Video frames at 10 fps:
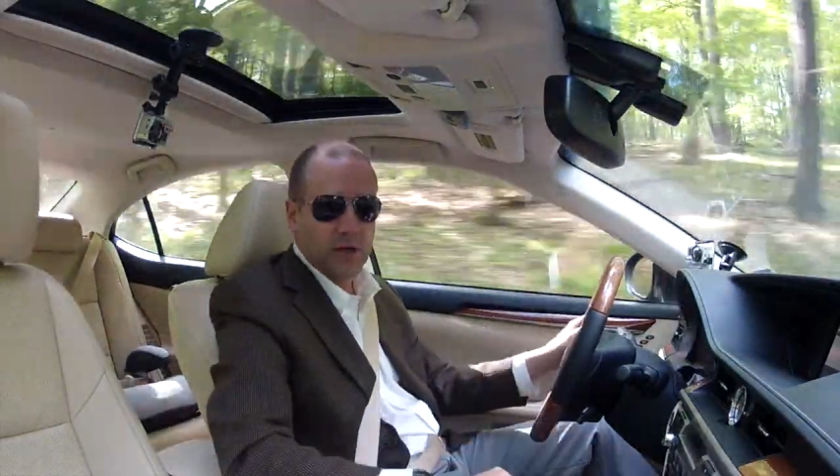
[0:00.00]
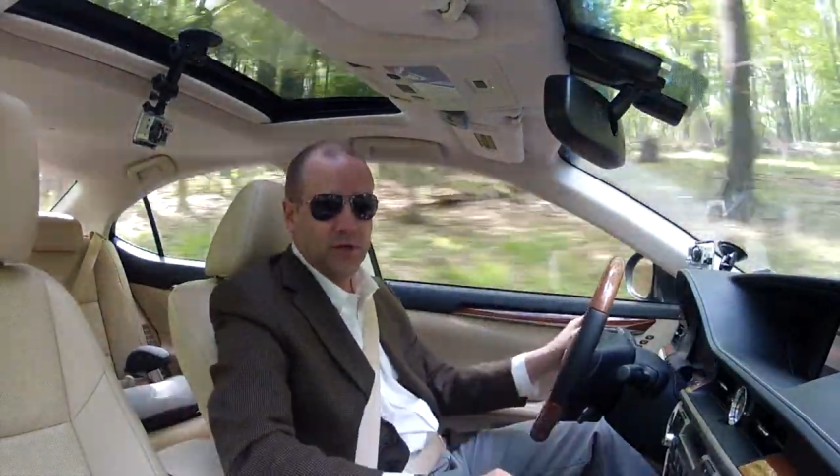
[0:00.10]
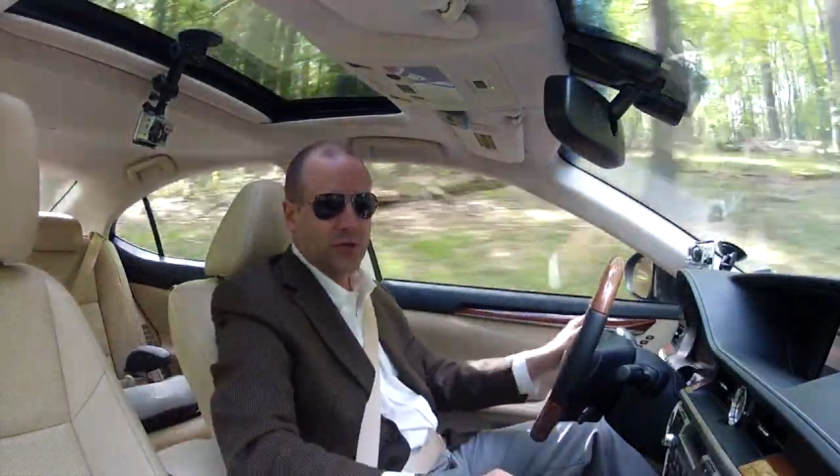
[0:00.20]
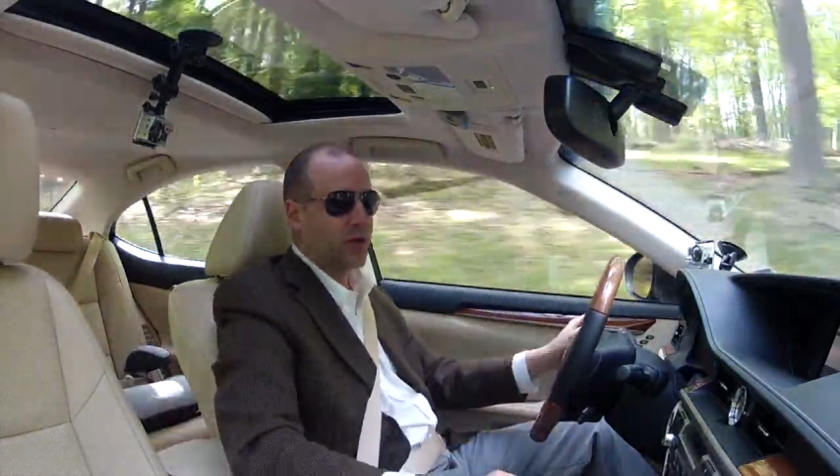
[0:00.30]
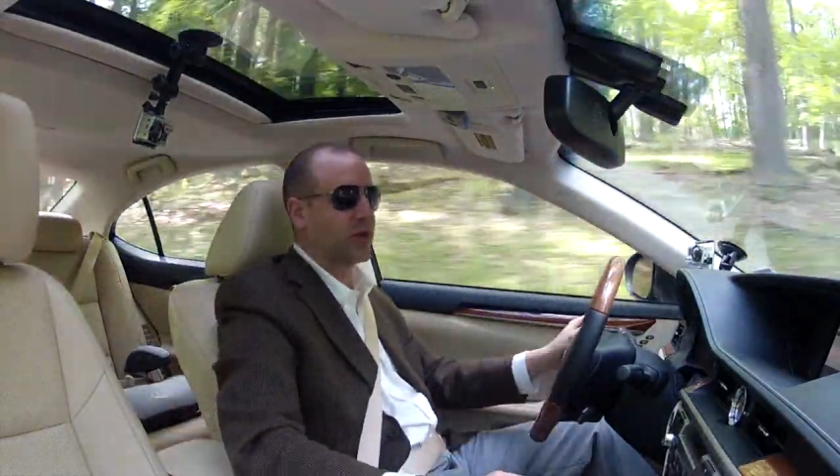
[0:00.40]

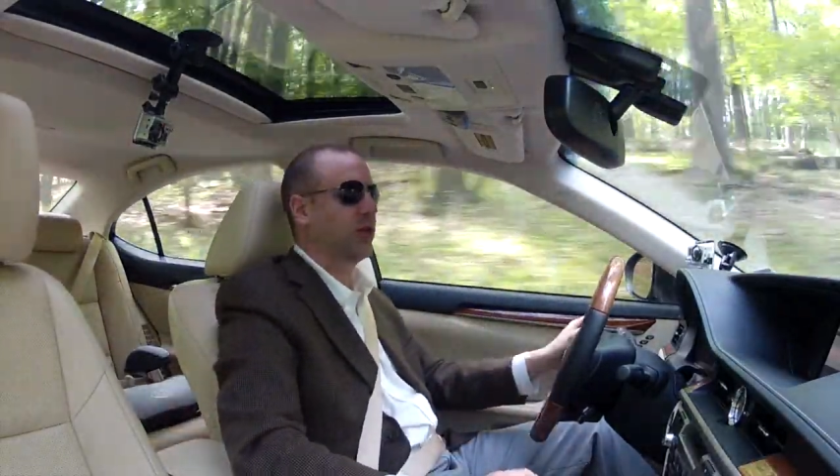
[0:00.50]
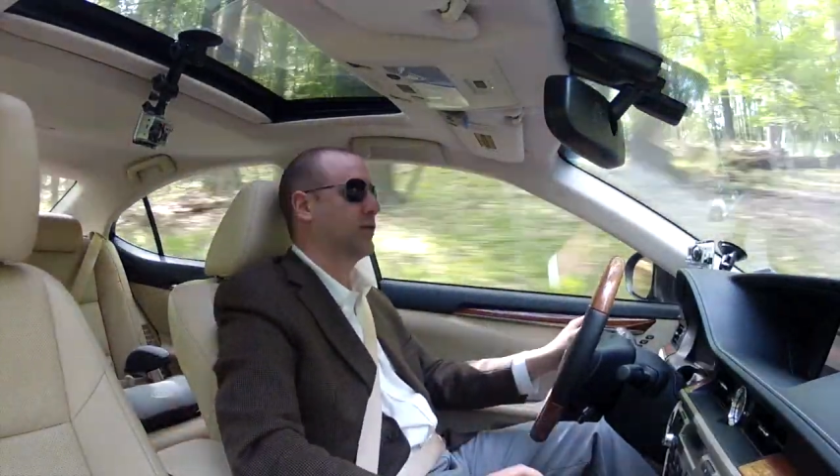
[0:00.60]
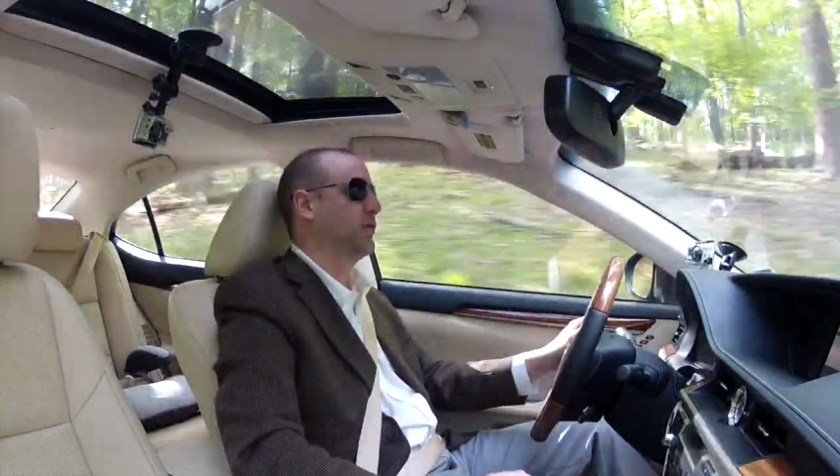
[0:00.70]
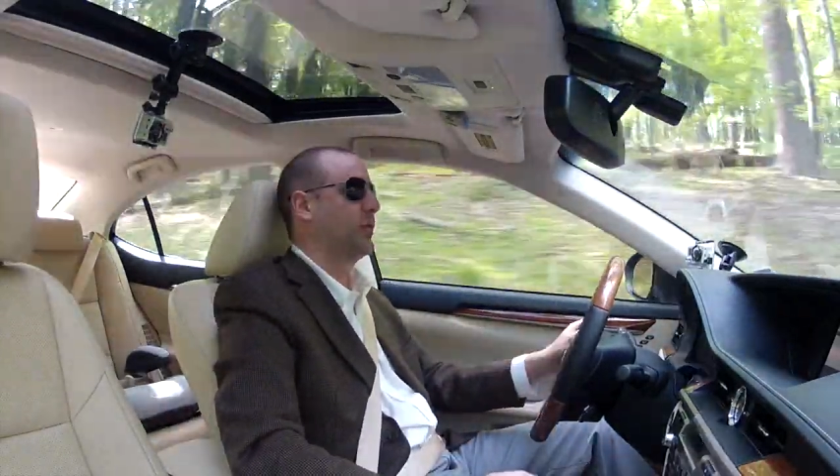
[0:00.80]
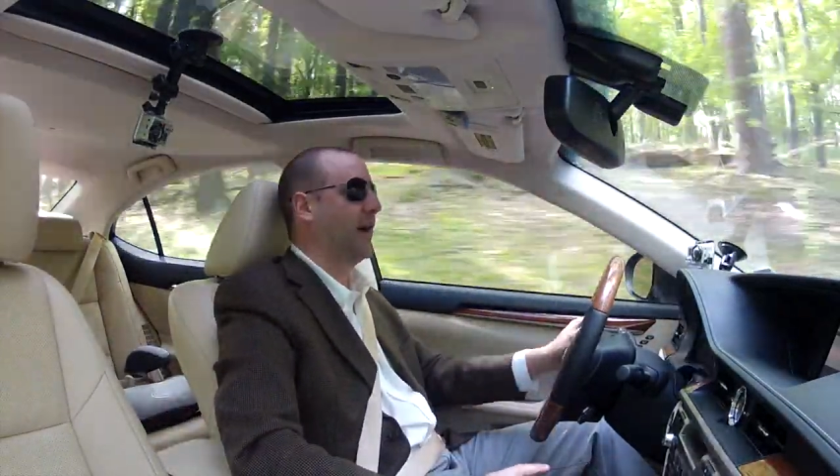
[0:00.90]
sort of
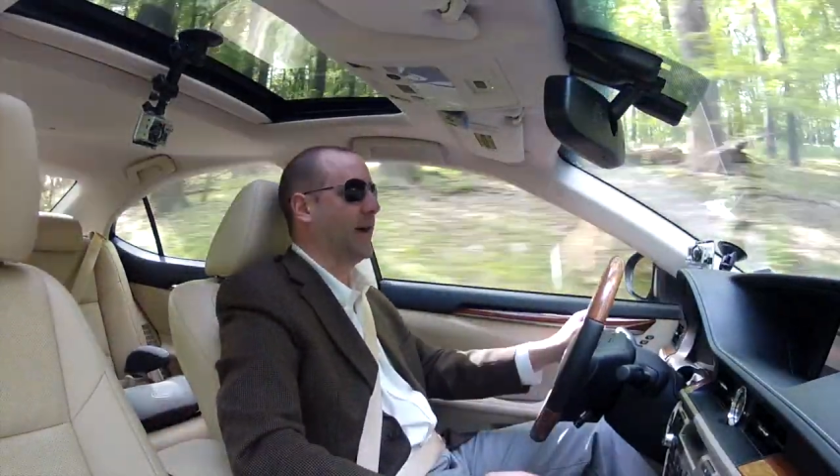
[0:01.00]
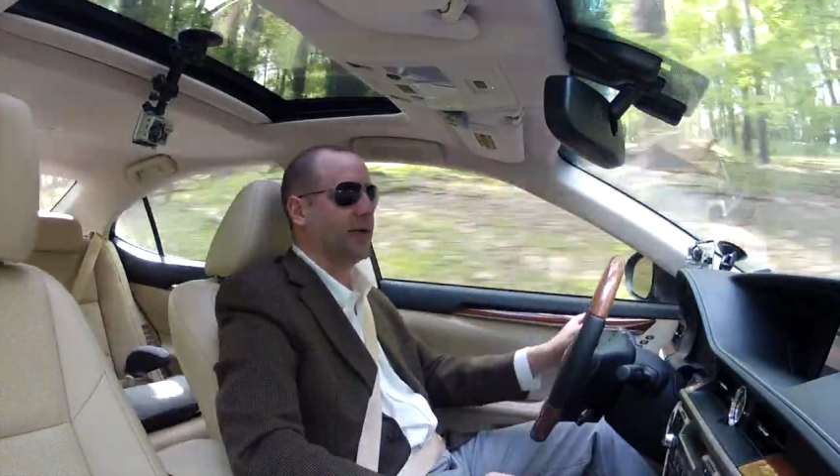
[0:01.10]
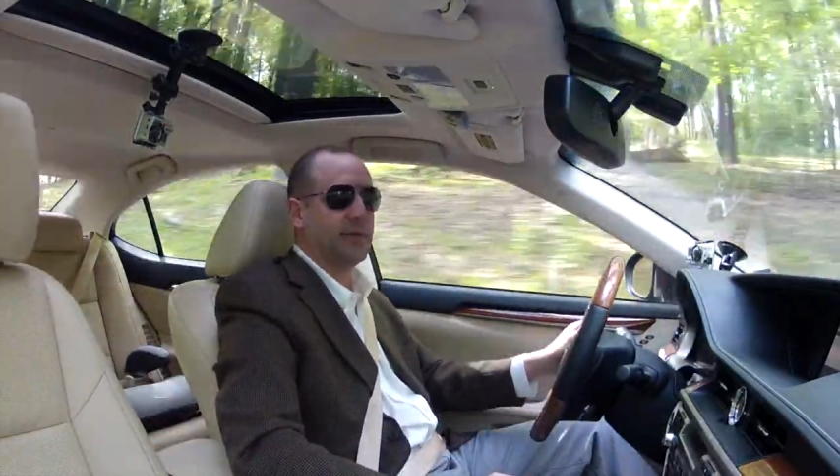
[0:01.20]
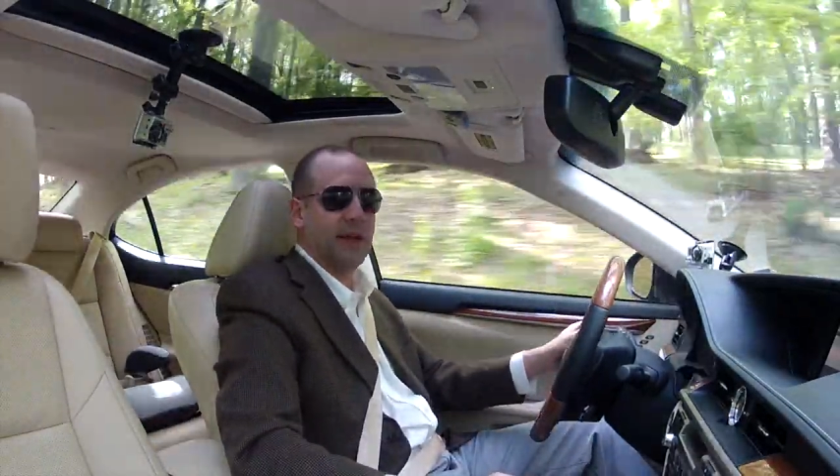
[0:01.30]
throughout